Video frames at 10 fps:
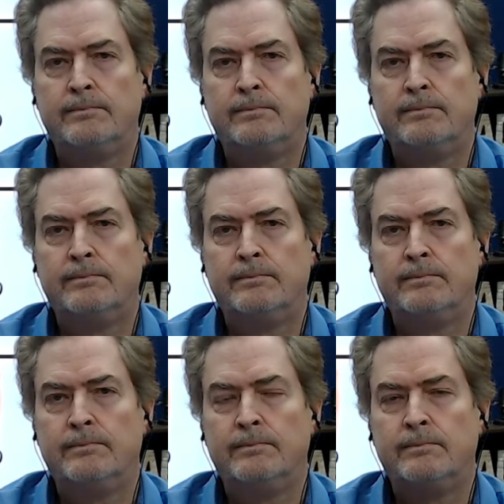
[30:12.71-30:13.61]

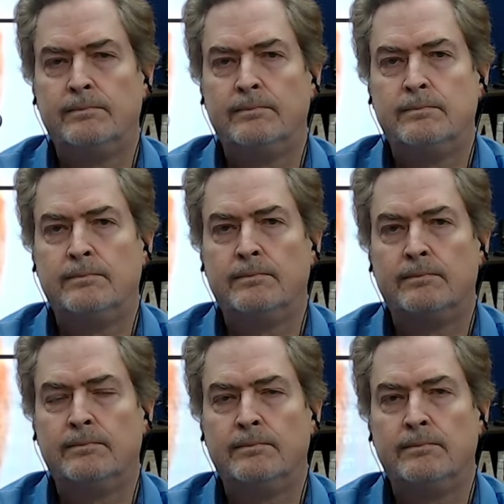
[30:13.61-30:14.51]

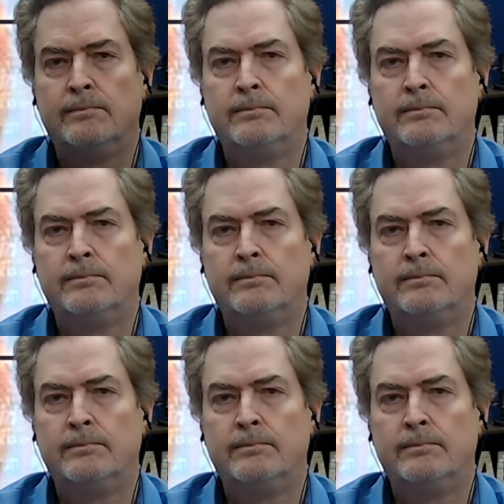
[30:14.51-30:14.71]
No words are spoken by the person on screen.